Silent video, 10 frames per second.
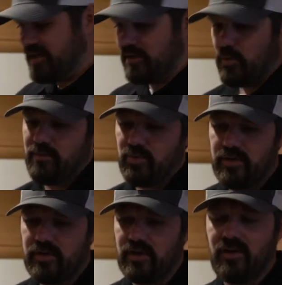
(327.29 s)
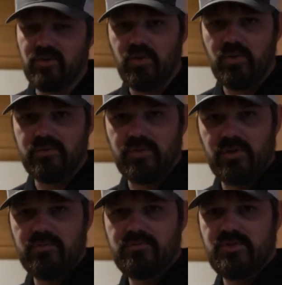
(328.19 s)
got a whiteboard here. I'll go
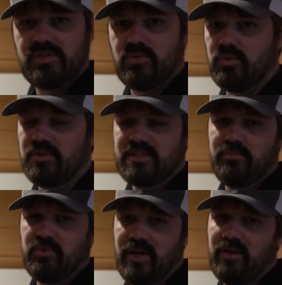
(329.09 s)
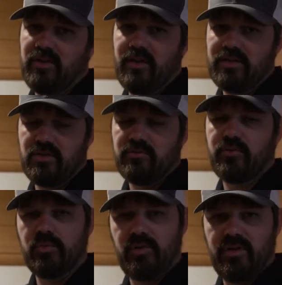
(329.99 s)
over just a real simple calculation or
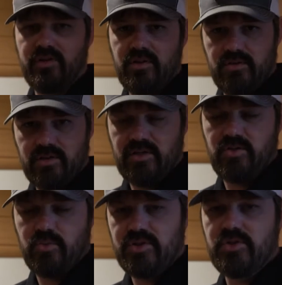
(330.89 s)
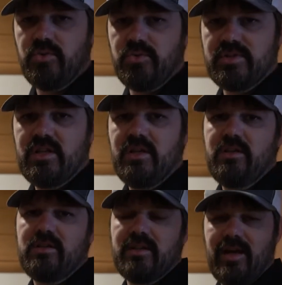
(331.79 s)
formula that you would use
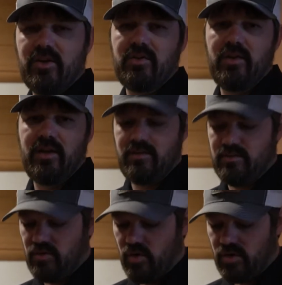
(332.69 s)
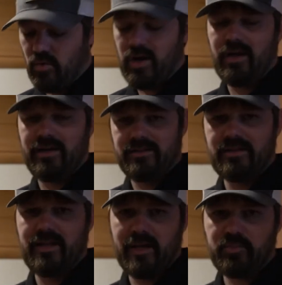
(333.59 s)
to calculate ROI and
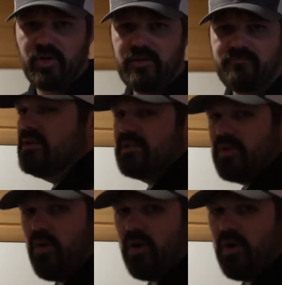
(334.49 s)
then cap rate. So